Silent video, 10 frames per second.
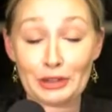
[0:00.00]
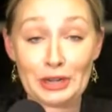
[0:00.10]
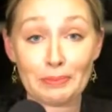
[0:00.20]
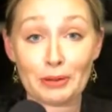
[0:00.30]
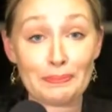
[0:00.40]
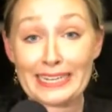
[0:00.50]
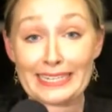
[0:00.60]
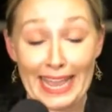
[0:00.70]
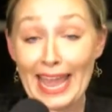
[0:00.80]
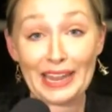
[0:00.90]
number
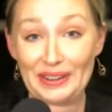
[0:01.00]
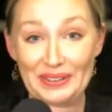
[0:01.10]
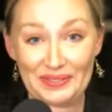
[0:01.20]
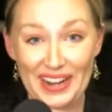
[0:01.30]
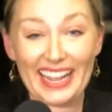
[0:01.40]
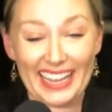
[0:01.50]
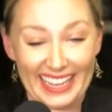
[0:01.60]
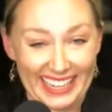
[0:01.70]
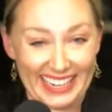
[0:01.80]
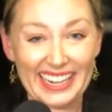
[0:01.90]
but 10, right?
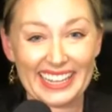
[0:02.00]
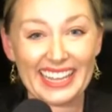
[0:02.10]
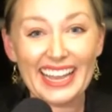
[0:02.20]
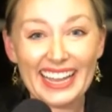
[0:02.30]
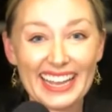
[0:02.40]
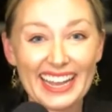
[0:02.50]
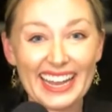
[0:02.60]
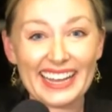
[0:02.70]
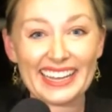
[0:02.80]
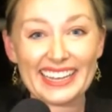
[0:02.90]

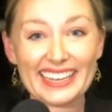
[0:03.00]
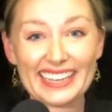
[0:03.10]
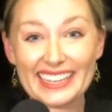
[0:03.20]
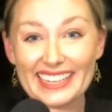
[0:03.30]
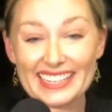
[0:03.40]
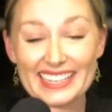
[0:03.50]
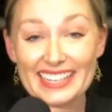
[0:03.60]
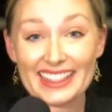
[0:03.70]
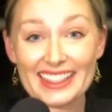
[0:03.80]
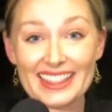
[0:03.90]
Uh,
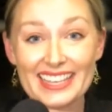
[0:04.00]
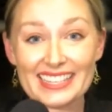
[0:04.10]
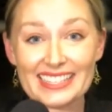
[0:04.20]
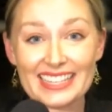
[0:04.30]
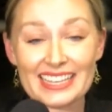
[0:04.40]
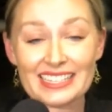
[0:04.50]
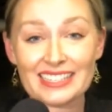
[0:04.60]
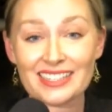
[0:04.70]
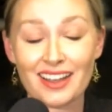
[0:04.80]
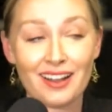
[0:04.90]
these
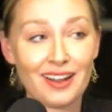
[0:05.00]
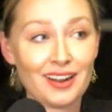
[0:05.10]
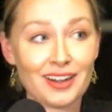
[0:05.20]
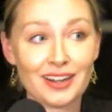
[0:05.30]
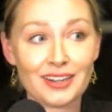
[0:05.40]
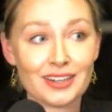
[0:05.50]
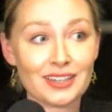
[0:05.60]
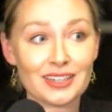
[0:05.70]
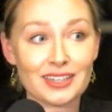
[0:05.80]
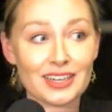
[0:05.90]
things
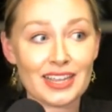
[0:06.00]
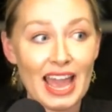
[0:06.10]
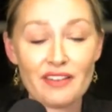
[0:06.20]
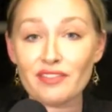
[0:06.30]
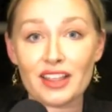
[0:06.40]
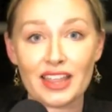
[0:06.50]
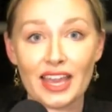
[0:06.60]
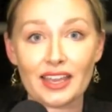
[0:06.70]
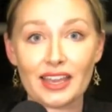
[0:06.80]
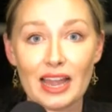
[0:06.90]
are
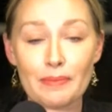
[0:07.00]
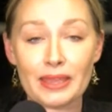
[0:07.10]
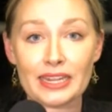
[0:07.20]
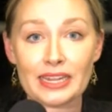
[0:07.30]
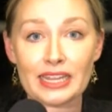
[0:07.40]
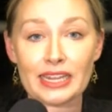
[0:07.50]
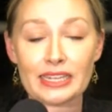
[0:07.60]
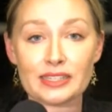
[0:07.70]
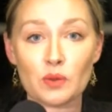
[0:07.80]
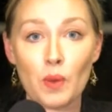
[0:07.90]
everything. I mean, it
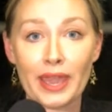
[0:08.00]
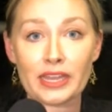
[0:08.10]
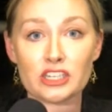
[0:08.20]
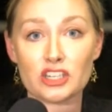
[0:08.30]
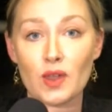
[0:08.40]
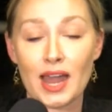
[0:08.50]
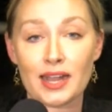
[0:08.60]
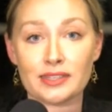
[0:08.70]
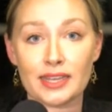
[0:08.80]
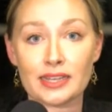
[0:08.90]
is a way to
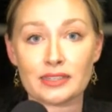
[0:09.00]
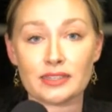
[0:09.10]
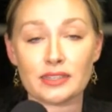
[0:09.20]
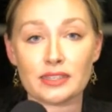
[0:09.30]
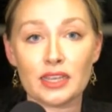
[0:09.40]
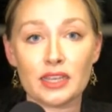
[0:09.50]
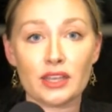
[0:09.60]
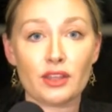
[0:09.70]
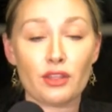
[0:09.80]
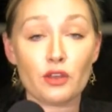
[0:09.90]
access
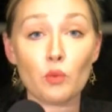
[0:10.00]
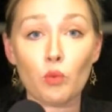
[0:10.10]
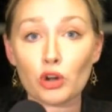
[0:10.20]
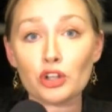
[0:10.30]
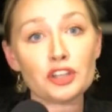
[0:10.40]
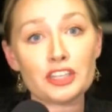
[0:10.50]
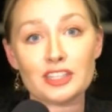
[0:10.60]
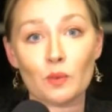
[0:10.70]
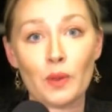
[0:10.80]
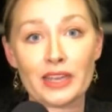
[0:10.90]
the world.
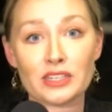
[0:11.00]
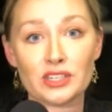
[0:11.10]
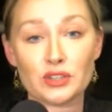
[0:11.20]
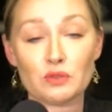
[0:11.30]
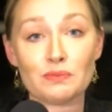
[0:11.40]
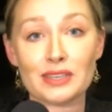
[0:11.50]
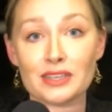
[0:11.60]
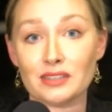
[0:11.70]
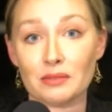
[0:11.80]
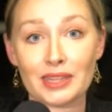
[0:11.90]
It's a way to be
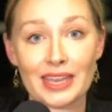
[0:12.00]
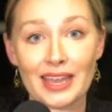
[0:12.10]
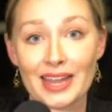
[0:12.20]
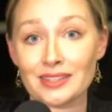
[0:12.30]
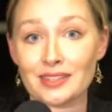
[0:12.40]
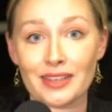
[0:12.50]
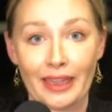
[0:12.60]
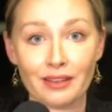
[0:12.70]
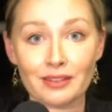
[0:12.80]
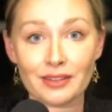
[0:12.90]
a sommelier at
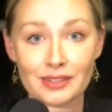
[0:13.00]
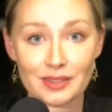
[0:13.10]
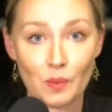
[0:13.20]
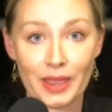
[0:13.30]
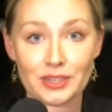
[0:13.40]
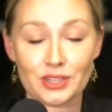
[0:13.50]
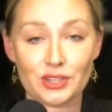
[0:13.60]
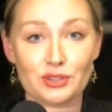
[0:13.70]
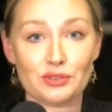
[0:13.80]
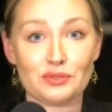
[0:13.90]
scale. It's a way
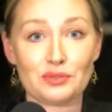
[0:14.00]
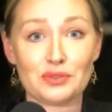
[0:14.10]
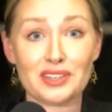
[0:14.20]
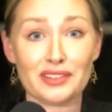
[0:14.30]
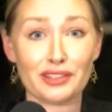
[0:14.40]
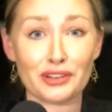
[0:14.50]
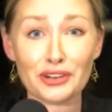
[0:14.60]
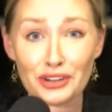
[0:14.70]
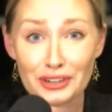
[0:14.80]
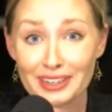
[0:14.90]
to
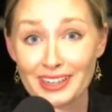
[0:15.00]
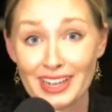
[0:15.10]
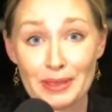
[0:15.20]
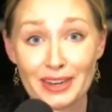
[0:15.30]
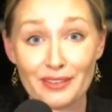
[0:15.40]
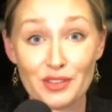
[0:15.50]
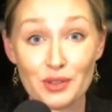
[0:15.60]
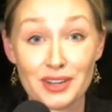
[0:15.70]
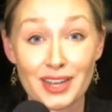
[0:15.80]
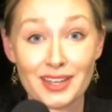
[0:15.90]
learn. I mean, if
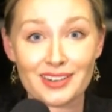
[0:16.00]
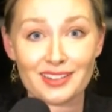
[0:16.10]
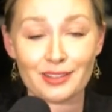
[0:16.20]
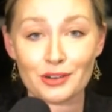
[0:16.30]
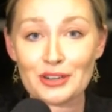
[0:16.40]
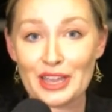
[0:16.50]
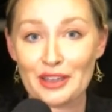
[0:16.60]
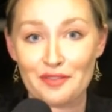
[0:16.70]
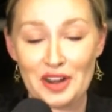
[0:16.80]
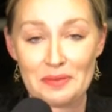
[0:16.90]
you're not
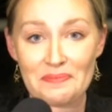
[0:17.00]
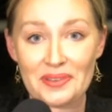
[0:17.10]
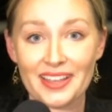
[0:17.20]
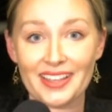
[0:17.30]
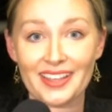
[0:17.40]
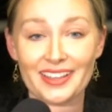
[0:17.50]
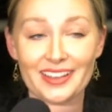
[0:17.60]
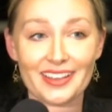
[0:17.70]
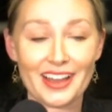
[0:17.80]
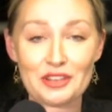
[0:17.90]
learning from
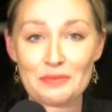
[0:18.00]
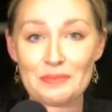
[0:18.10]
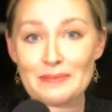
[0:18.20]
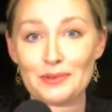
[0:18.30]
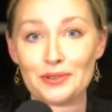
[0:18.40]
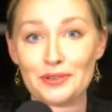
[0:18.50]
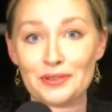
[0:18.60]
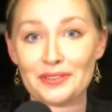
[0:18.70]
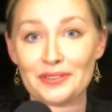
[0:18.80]
other people,